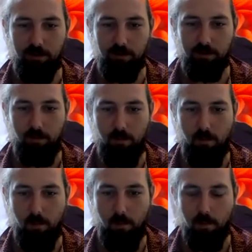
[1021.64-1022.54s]

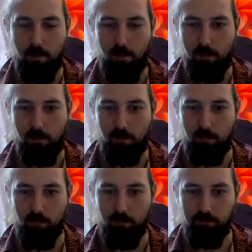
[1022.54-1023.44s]

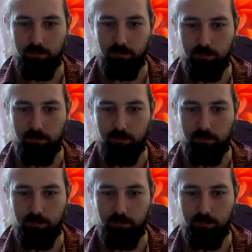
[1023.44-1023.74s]
[no speech]